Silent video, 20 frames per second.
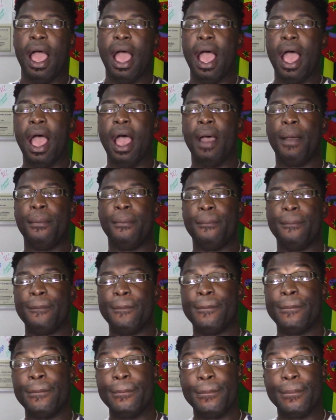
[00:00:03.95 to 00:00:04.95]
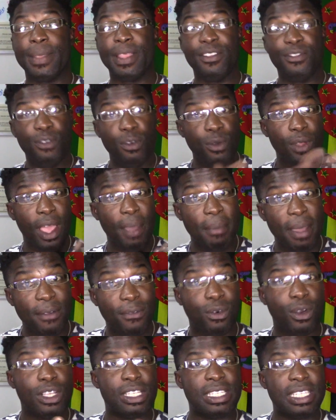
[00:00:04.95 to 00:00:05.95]
If you hear my
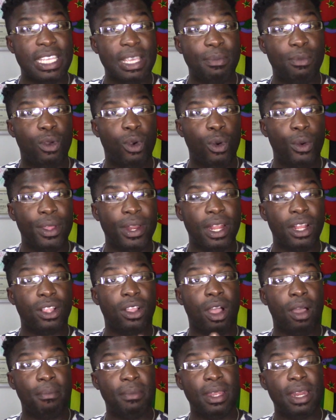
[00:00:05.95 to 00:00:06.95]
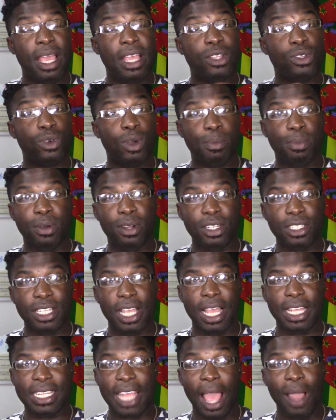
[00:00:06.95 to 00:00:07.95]
voice keep going and coming, I do
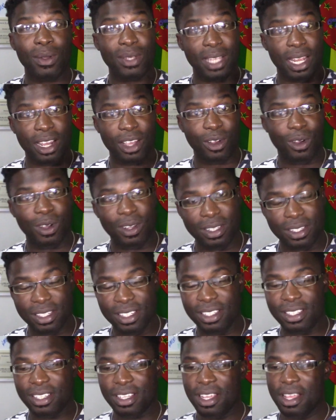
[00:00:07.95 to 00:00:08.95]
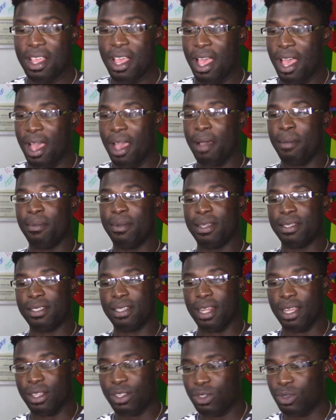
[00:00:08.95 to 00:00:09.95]
apologize. I was at a concert less
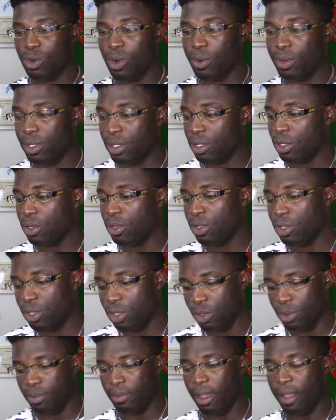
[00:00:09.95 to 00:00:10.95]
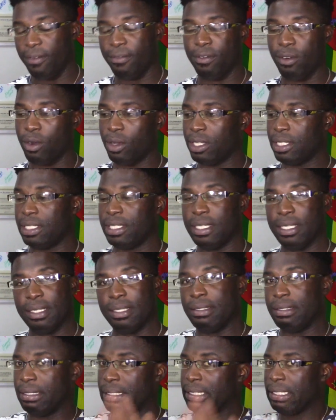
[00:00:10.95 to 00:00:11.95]
than like 2 hours ago, so my voice
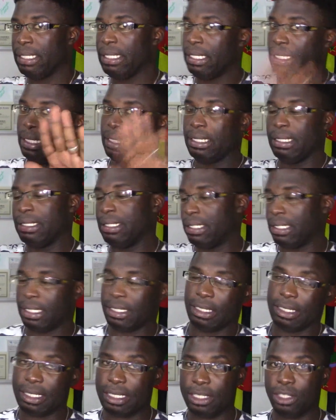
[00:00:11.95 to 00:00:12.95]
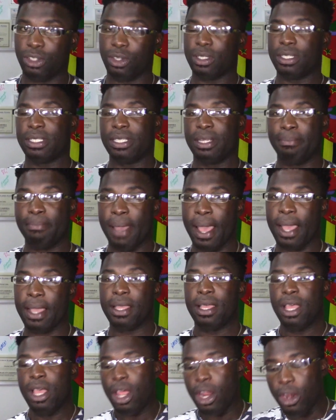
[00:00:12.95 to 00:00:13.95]
is just adjusting back.
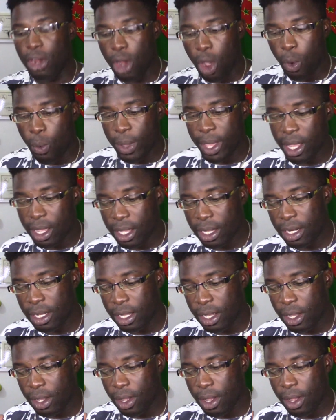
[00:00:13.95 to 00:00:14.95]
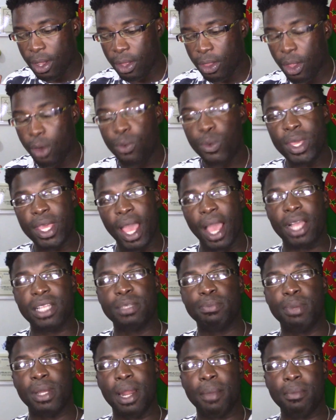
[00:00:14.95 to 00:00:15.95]
Now we are gonna not
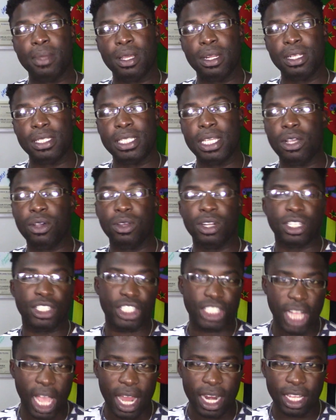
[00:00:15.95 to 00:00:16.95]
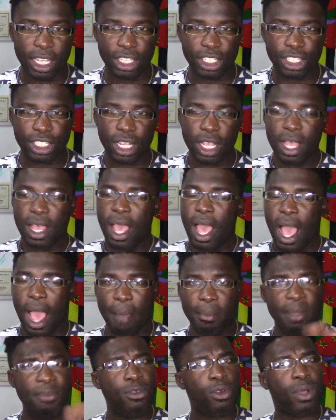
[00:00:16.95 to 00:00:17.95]
react, but I'm gonna take on a challenge.
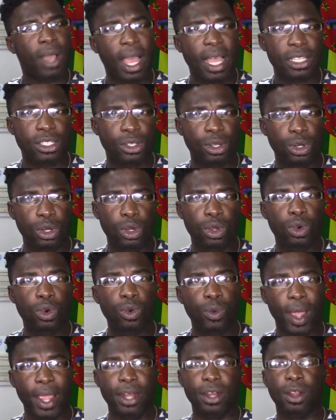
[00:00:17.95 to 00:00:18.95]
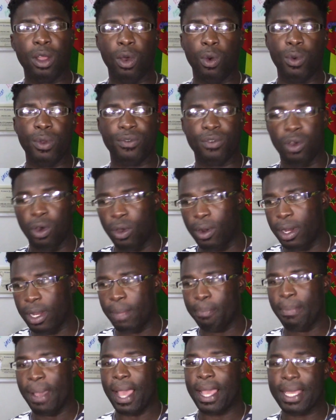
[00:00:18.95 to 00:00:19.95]
If you guys don't know, right now we've got
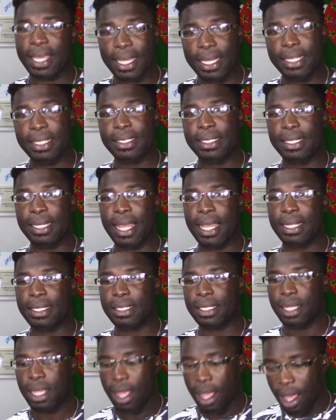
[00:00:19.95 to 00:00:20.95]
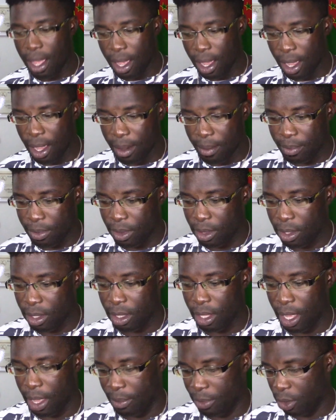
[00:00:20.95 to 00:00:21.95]
back internet. I'm
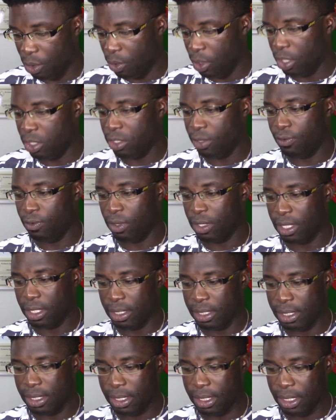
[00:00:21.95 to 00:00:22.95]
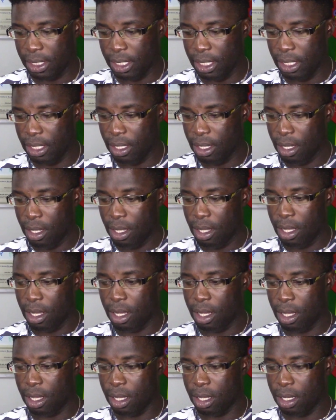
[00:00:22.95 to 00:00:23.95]
not quite sure if you can see.
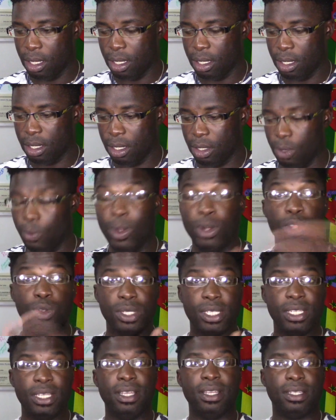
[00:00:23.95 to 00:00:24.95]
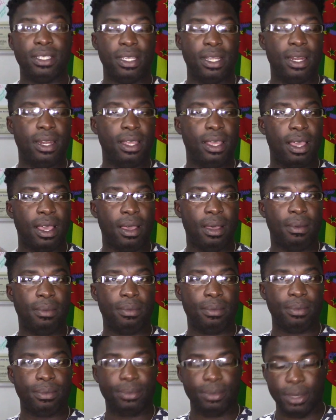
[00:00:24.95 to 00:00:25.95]
Well, you'll see it in
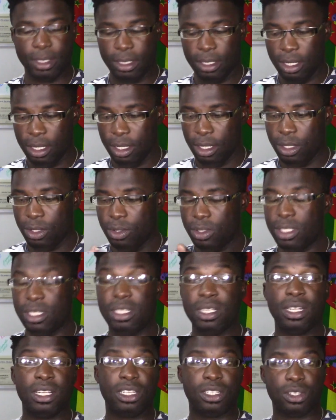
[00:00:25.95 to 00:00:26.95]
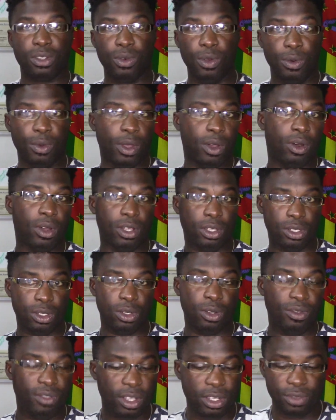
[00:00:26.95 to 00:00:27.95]
the you'll see it in the screen recording, so
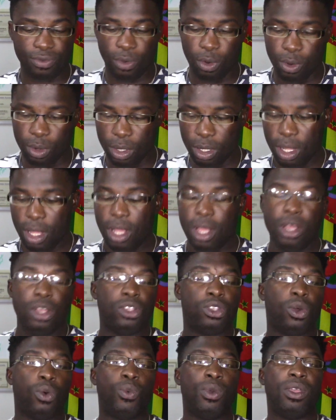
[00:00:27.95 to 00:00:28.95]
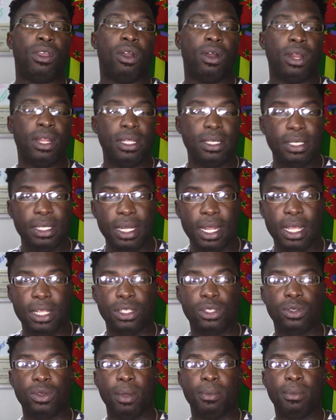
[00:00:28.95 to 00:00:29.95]
with this phone. So we got
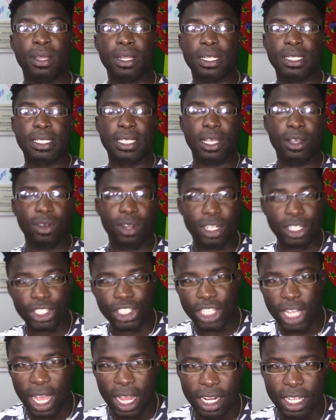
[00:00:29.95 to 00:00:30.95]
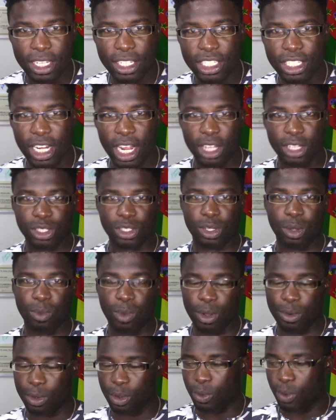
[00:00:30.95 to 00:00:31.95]
internet. So I'm gonna take on a challenge that
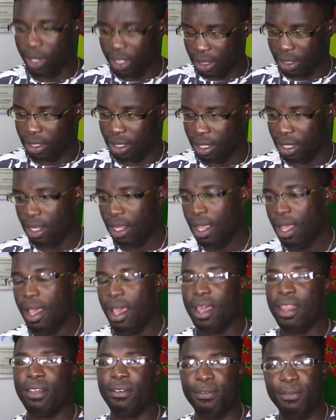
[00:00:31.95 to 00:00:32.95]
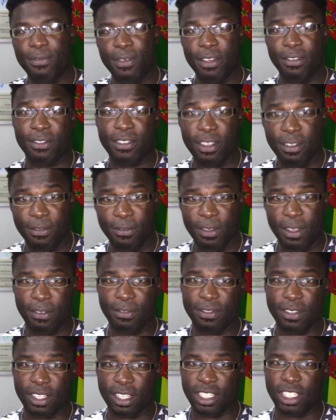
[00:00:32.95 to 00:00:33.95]
someone requested, the
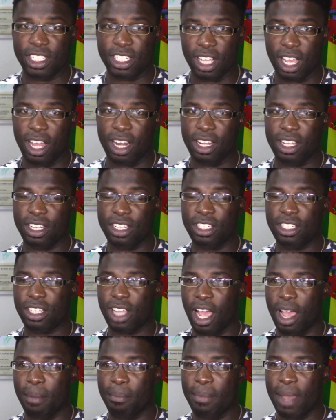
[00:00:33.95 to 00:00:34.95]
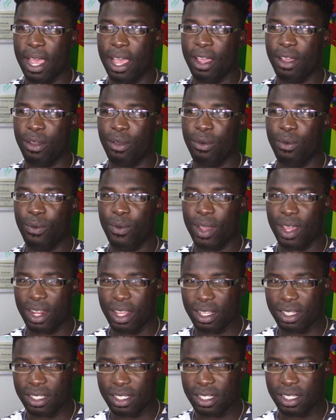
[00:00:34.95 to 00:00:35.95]
50-50 challenge, by
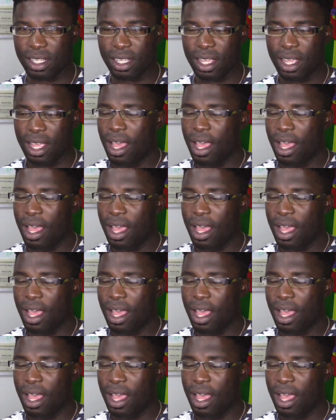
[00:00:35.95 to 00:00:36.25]
Reddit.